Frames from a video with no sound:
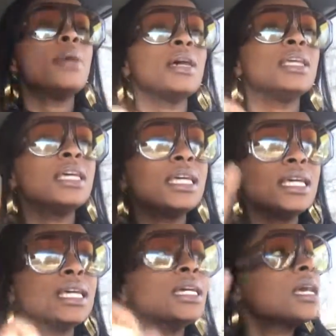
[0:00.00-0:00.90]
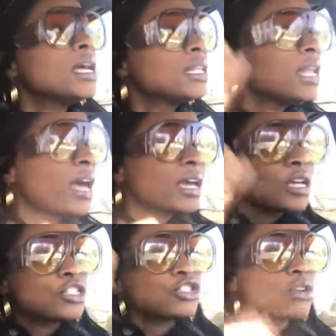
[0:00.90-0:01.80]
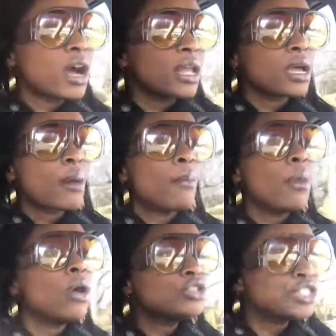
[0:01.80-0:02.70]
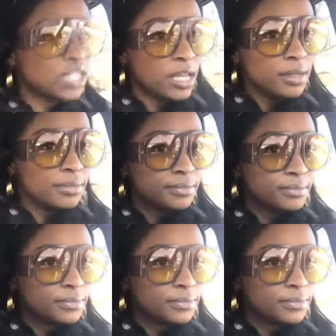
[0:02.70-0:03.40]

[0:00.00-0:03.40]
But electronic motion